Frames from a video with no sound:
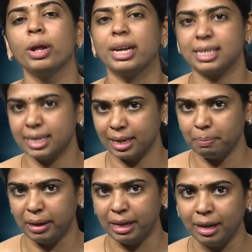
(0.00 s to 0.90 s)

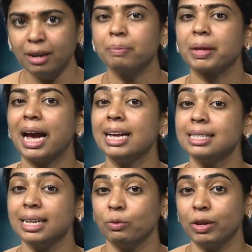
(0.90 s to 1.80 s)
extended period as
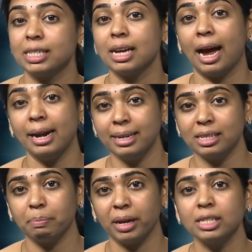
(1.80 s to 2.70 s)
the investor
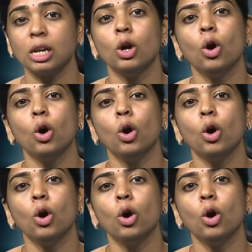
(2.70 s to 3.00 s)
anticipates